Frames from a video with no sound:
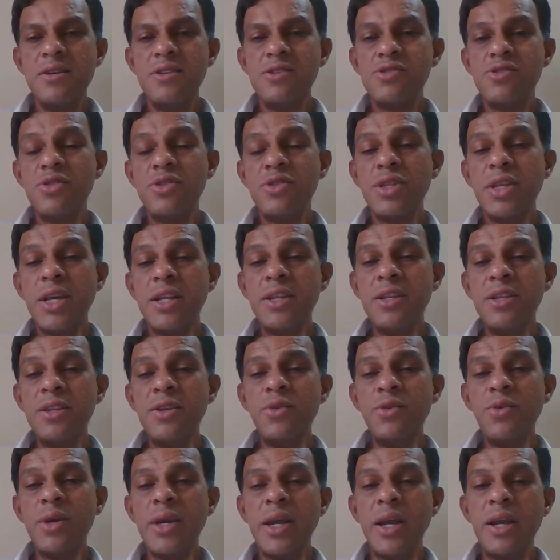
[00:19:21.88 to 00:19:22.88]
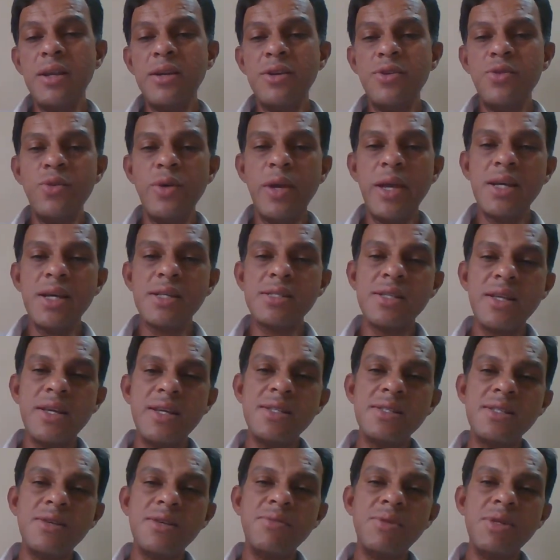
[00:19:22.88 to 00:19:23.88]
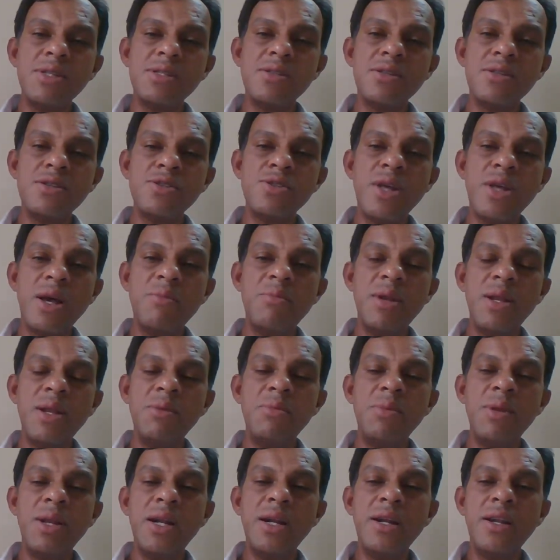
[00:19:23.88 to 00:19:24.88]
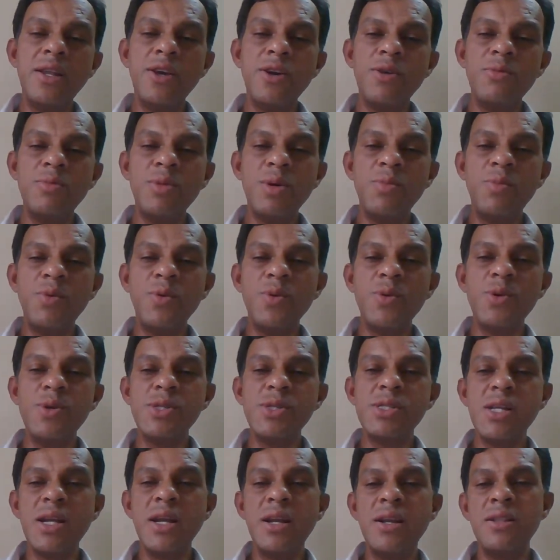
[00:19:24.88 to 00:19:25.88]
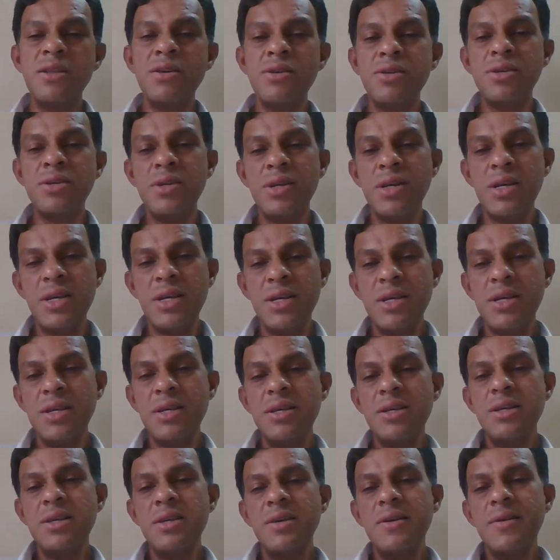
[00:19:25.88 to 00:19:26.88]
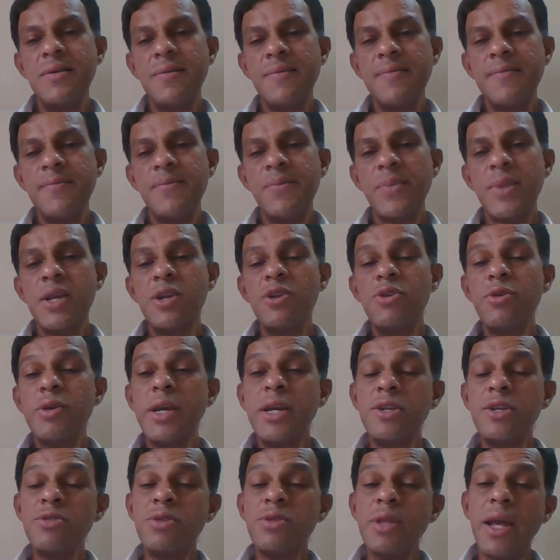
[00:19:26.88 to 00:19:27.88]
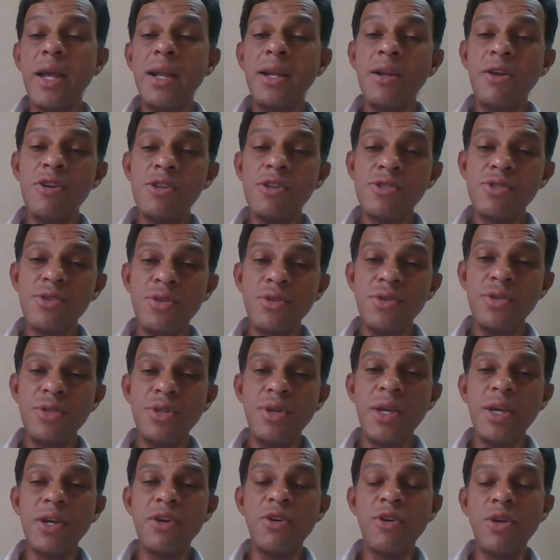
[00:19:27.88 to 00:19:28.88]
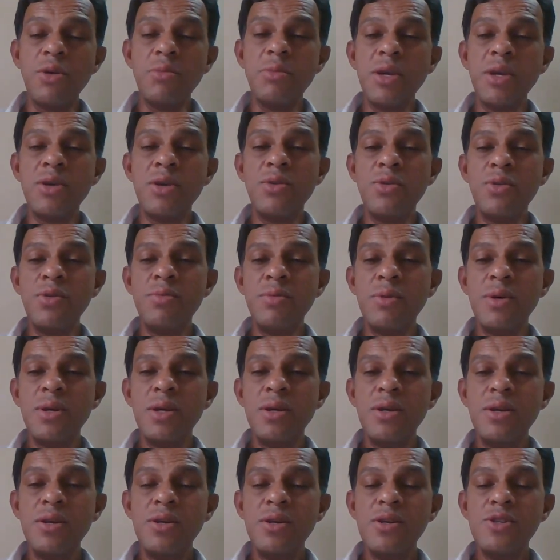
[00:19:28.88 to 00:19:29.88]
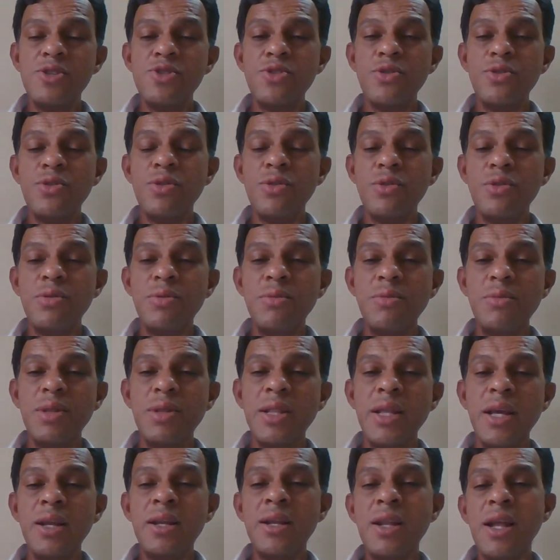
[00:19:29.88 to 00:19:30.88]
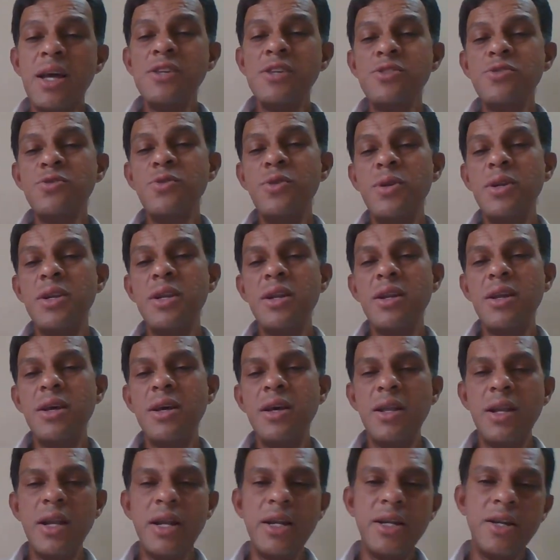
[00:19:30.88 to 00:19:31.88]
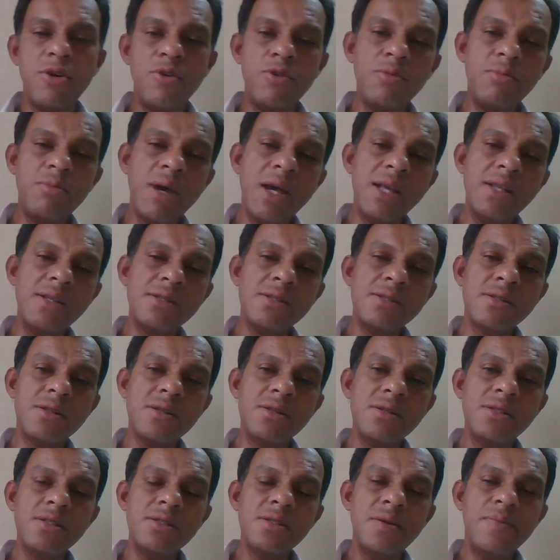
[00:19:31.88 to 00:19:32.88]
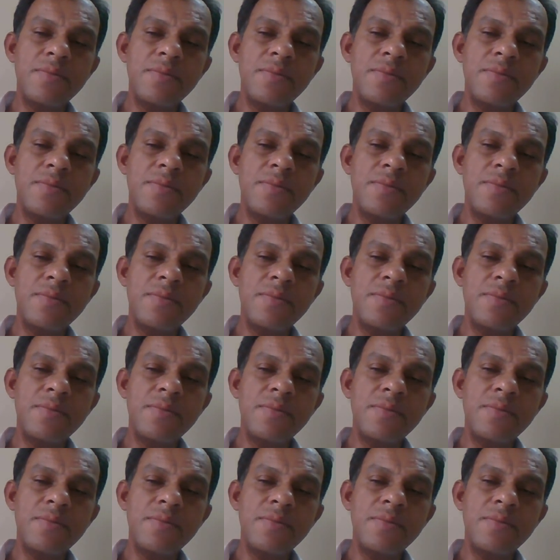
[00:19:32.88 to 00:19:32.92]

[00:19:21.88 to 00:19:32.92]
So then you can do extensive research, the availability of the foods and the looking into and also the economic group. So then I should write down my research,